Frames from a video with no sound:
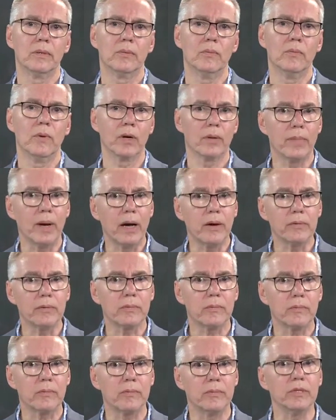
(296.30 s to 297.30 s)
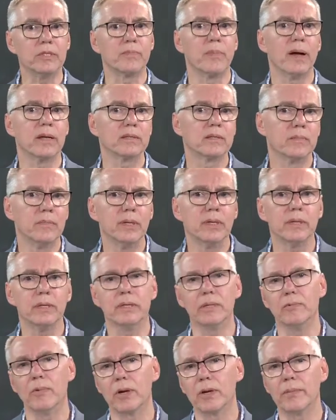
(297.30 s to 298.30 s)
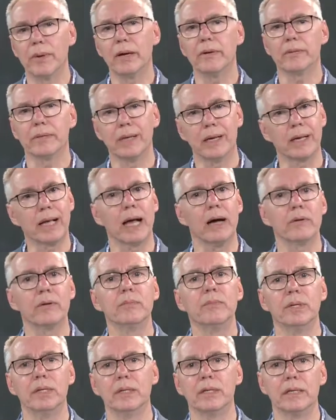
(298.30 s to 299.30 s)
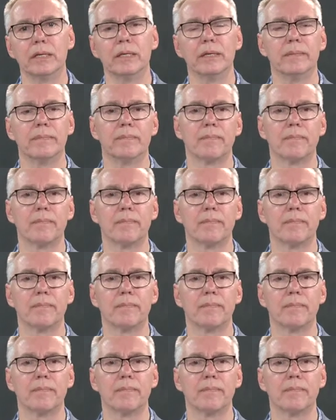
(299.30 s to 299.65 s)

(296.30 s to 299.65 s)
What about responsibility? What about accountability?